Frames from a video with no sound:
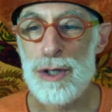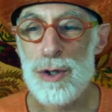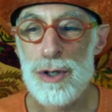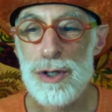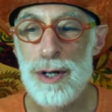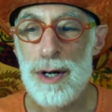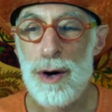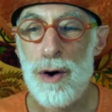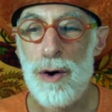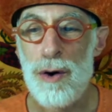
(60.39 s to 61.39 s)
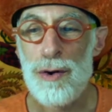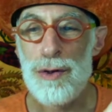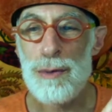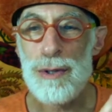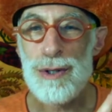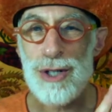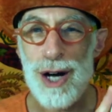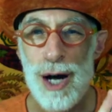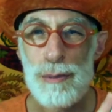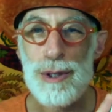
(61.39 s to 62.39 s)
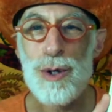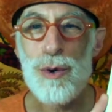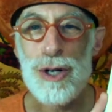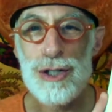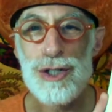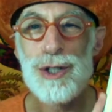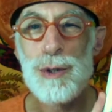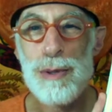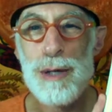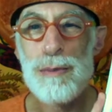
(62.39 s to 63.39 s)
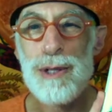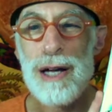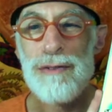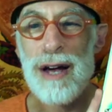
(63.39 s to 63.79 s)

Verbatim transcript: is the most common questions people have